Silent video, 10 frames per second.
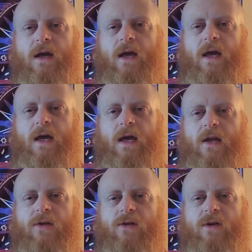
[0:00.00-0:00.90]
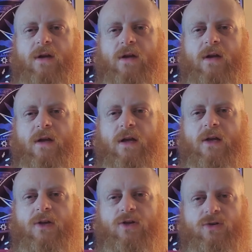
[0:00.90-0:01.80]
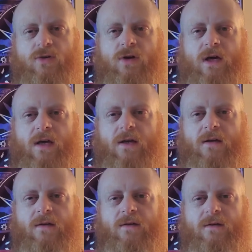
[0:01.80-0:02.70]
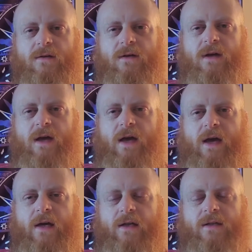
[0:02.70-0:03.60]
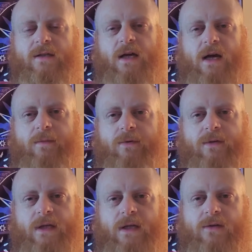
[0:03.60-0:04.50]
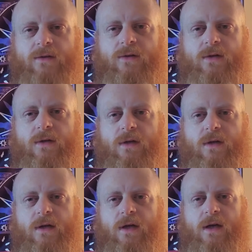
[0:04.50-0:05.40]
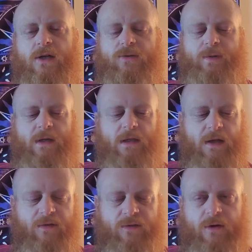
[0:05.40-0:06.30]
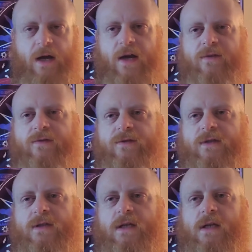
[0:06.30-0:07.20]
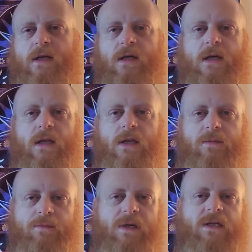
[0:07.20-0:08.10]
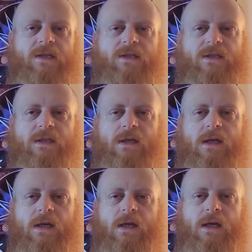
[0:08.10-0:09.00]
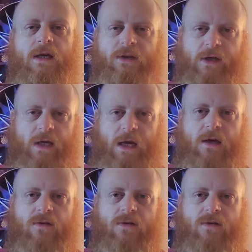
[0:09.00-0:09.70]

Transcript: and enjoy as I present HP Lovecraft's The Beast in the Cave.